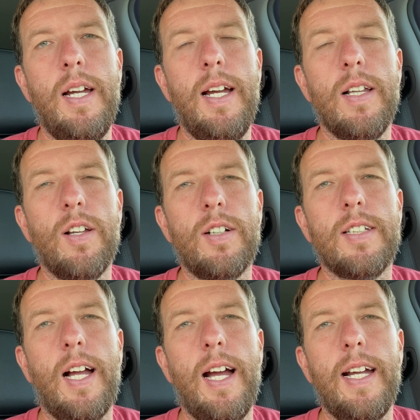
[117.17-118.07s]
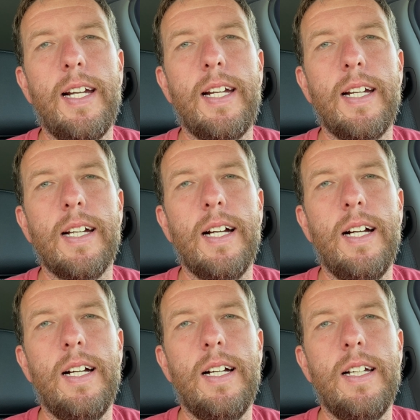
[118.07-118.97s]
It looks like,
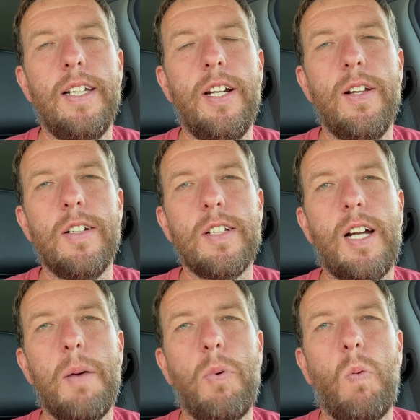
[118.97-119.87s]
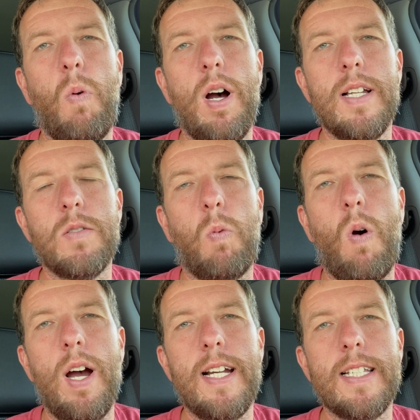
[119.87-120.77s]
there's a couple ones.
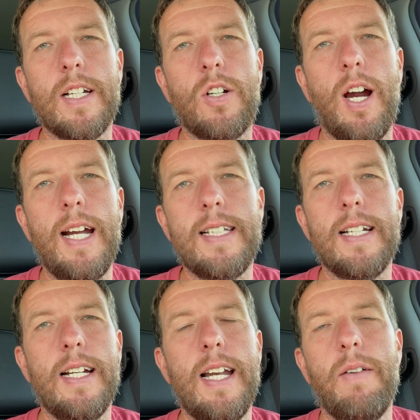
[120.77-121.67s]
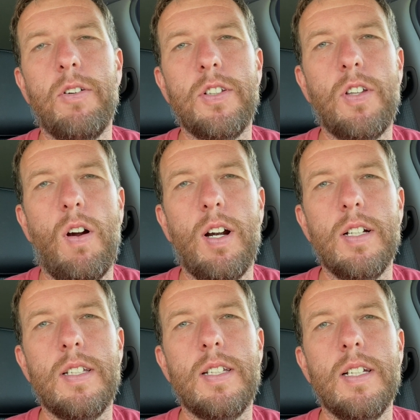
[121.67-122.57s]
One is it cranks and it never
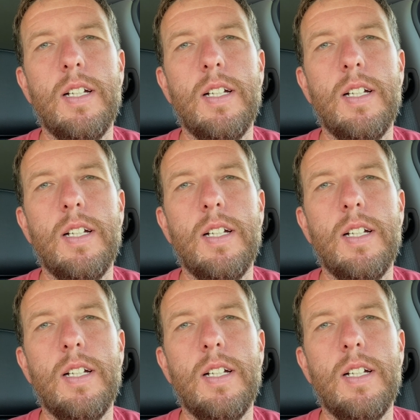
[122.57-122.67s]
starts.